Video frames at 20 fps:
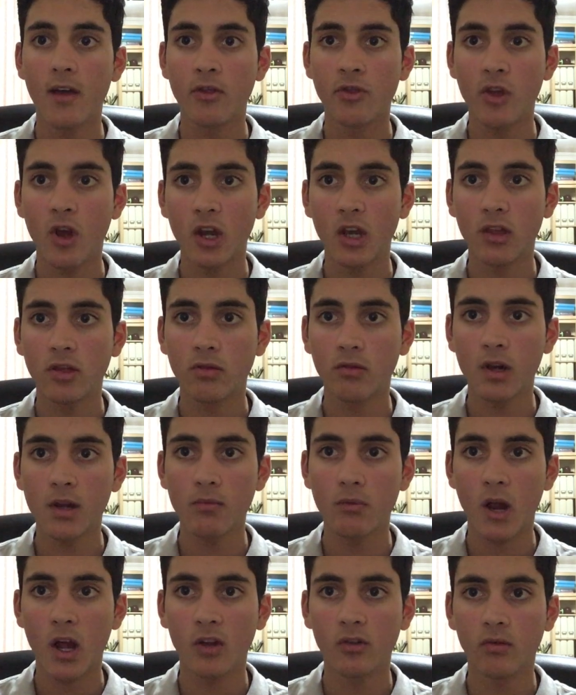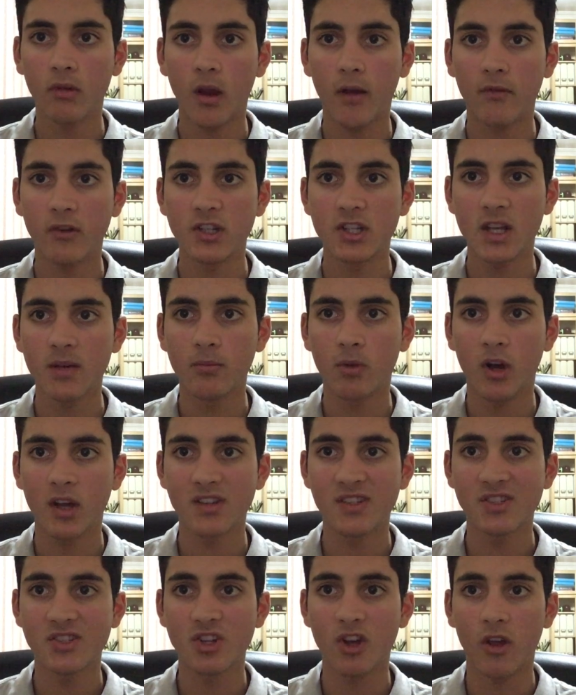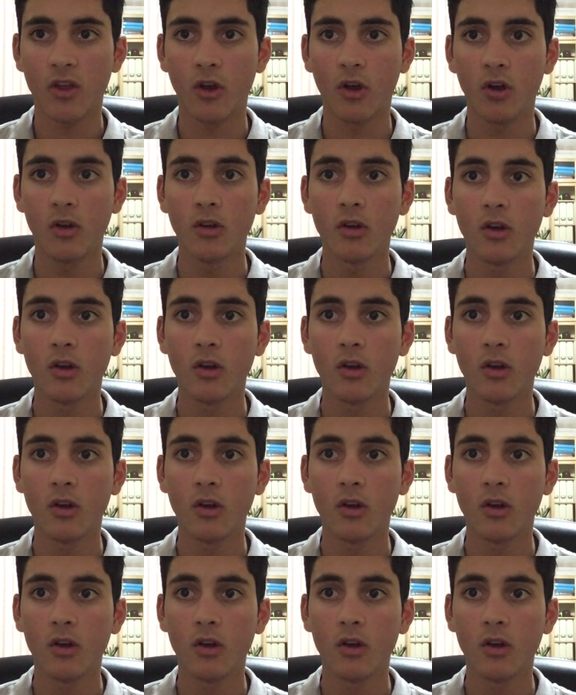33 rounds where every team plays each other